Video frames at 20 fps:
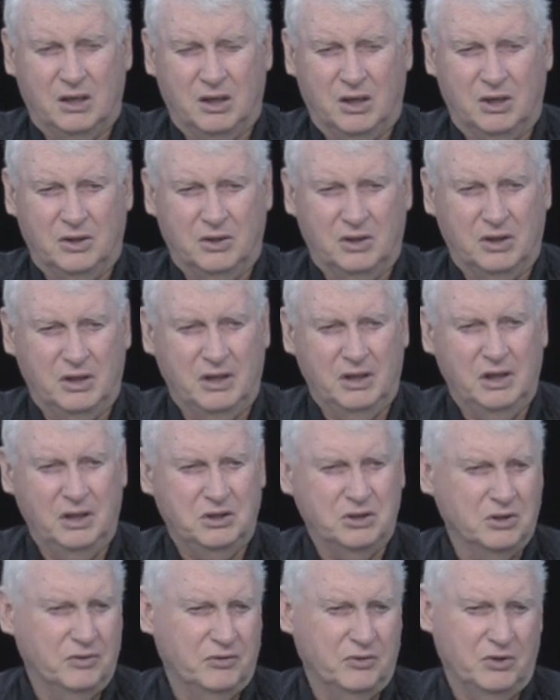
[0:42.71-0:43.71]
uh,
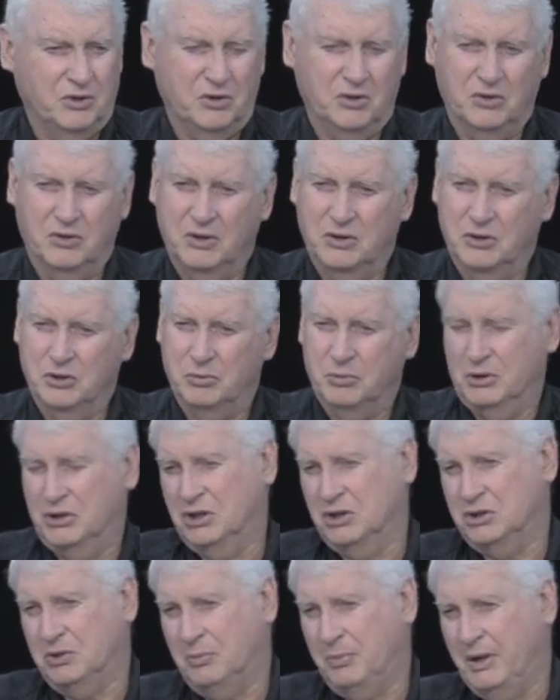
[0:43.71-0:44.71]
each of you and your
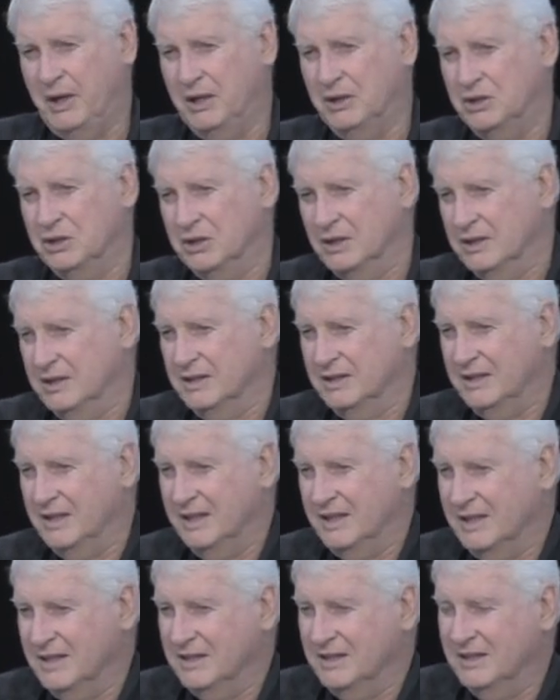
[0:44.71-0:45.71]
participation
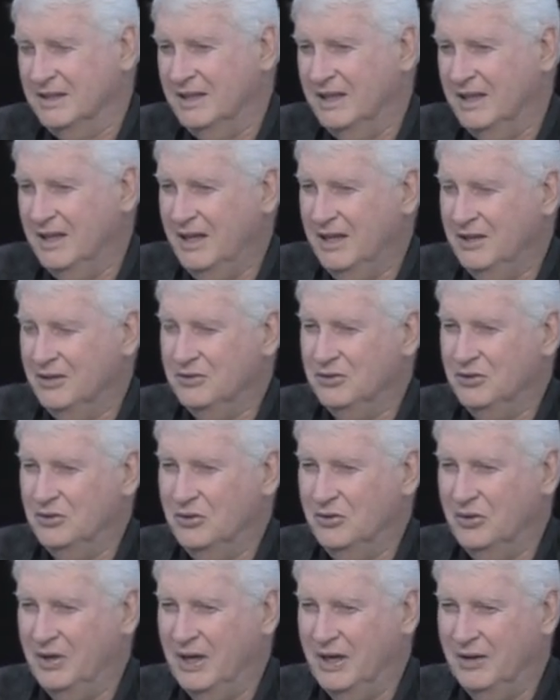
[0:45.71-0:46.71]
and how
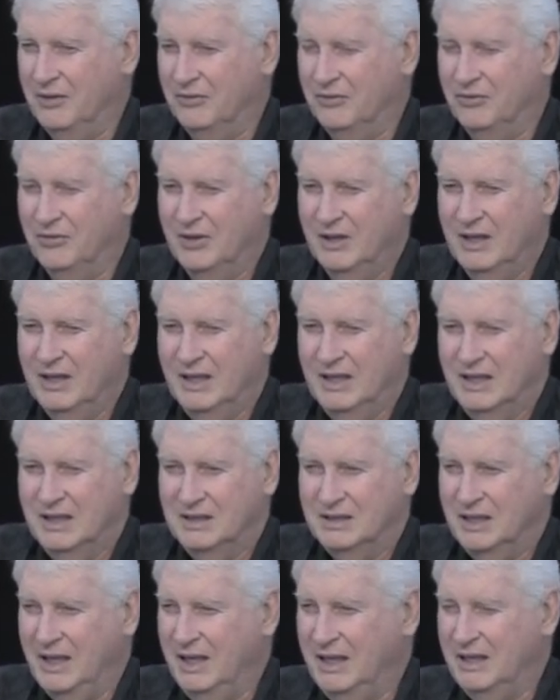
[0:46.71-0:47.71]
you have
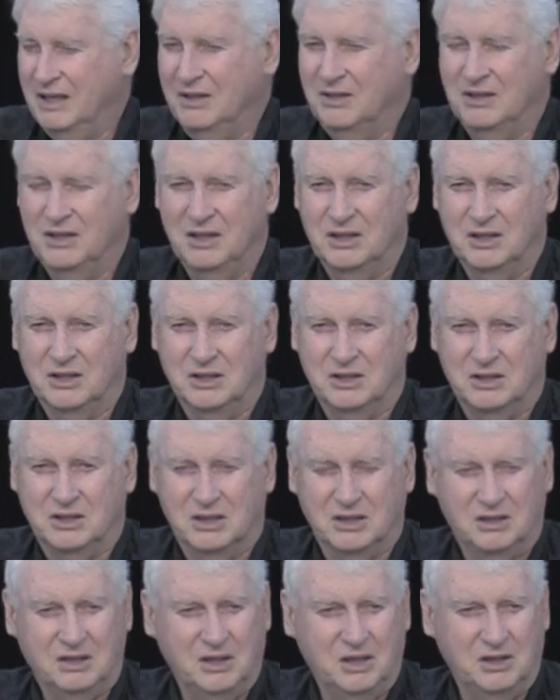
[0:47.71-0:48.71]
taken
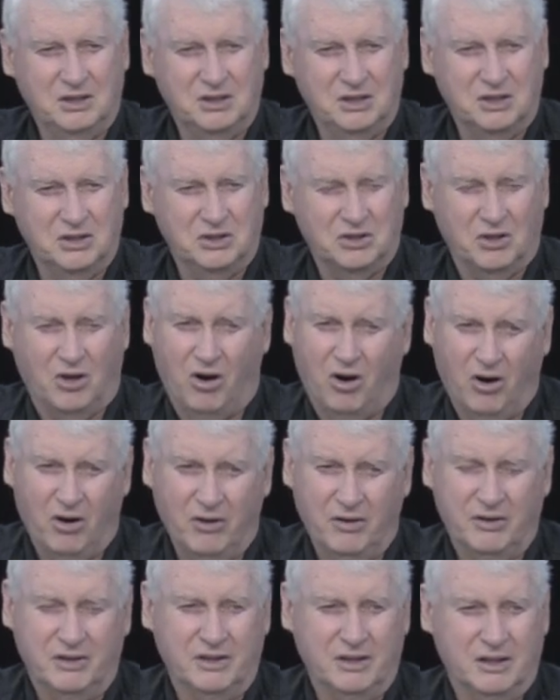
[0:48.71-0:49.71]
these teachings to
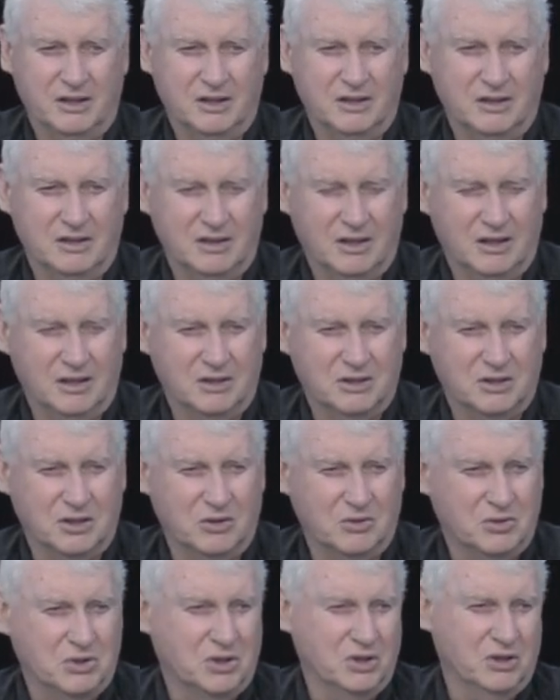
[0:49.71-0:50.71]
heart and uh,
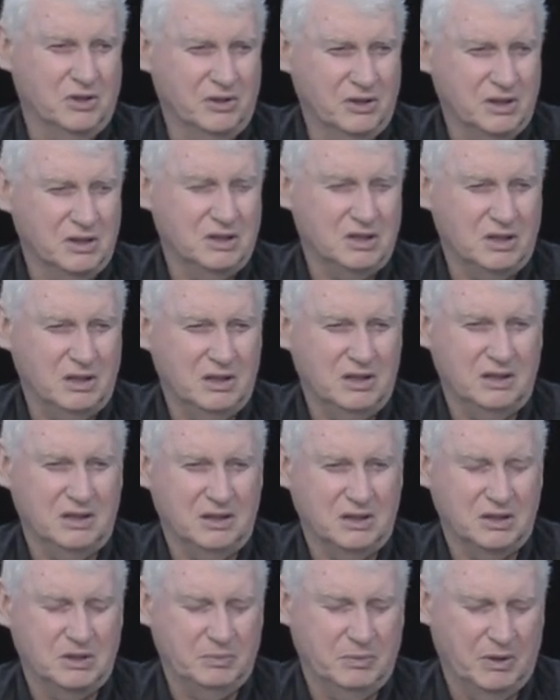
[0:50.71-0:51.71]
so seriously.
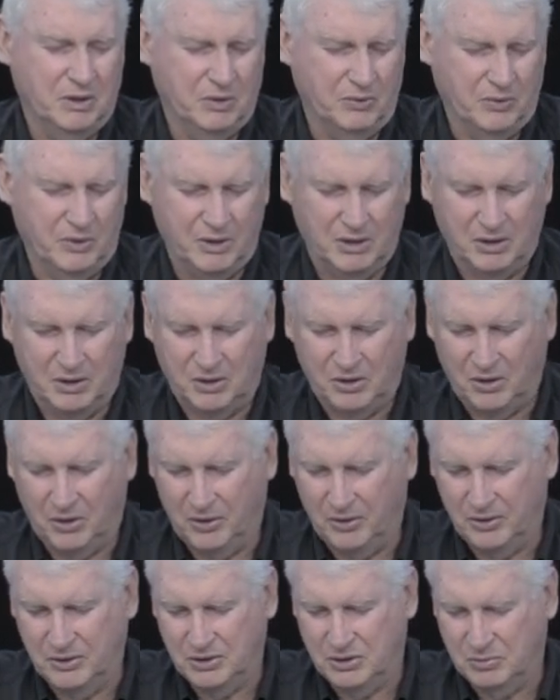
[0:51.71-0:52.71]
It's been a real
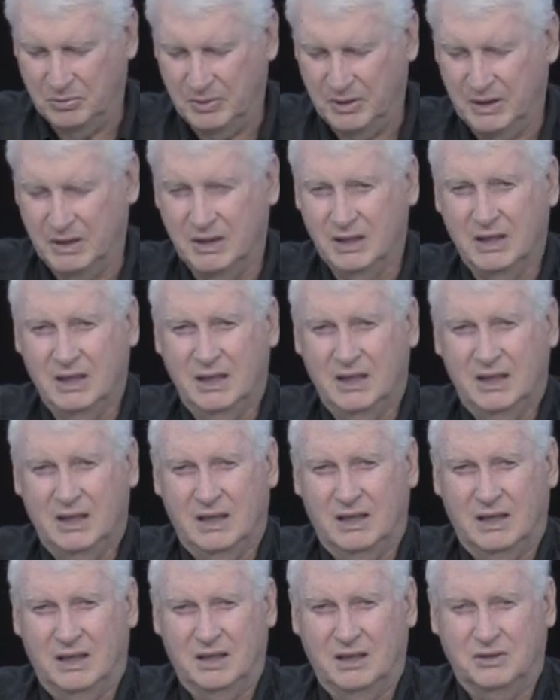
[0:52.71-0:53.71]
encouragement
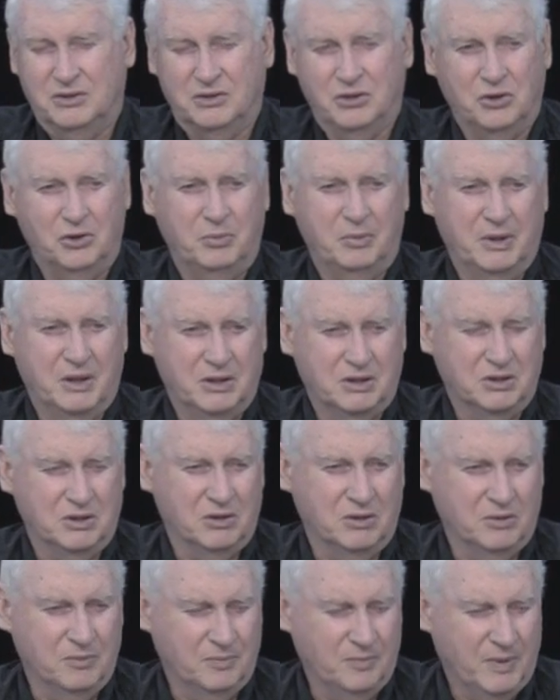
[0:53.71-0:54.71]
uh, to me.
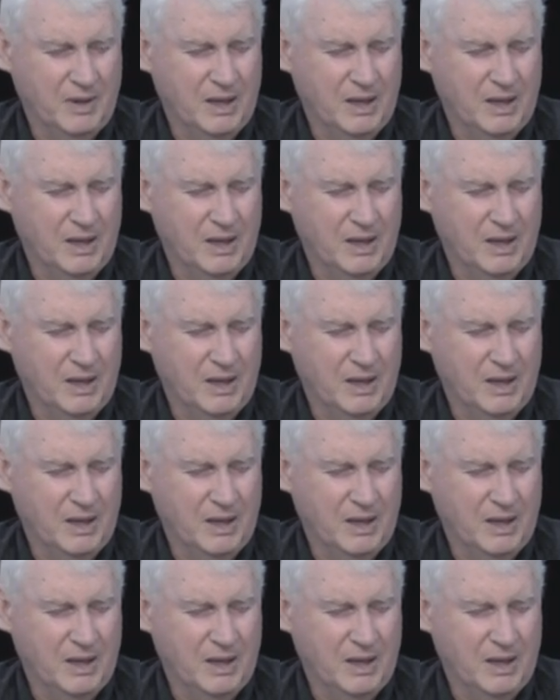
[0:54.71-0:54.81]
So